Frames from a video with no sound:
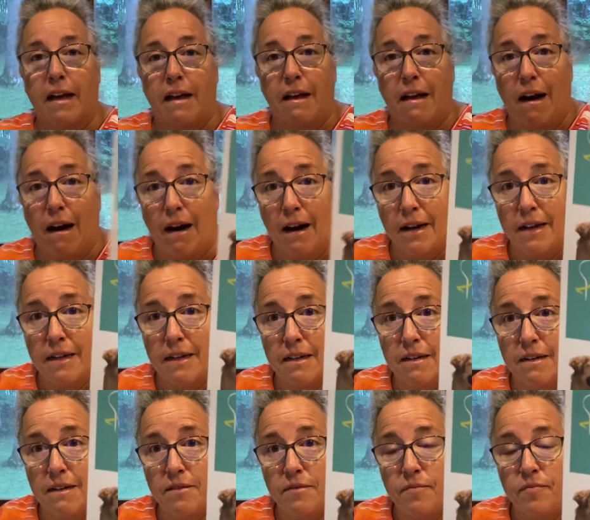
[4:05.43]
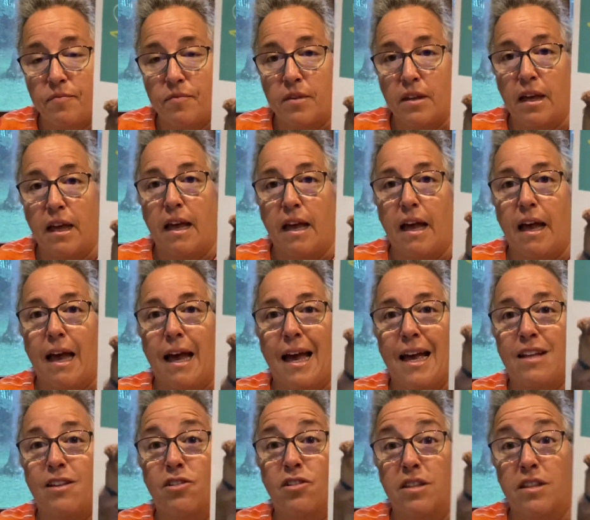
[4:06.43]
got it,
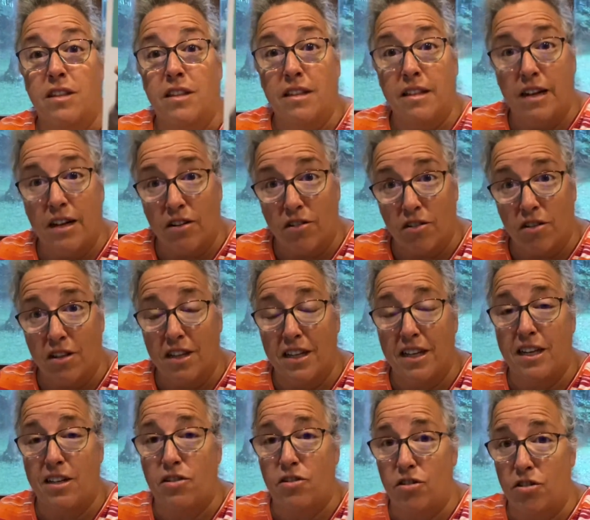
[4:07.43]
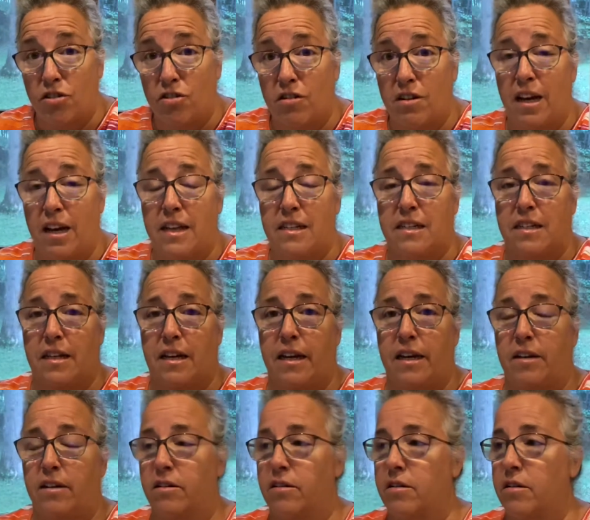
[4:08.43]
and literally 2 days
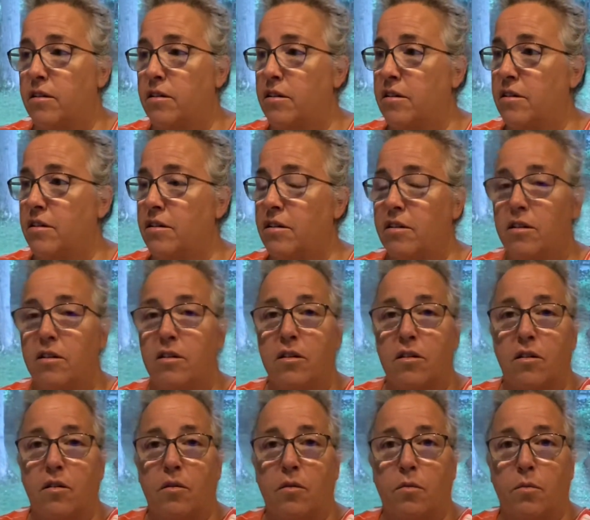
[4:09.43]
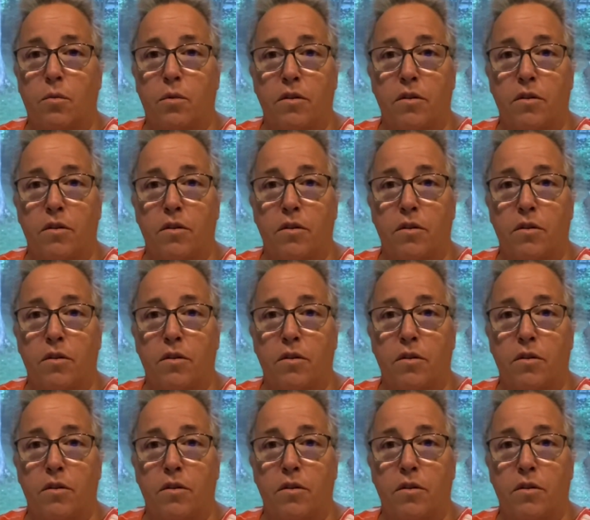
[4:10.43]
later, we're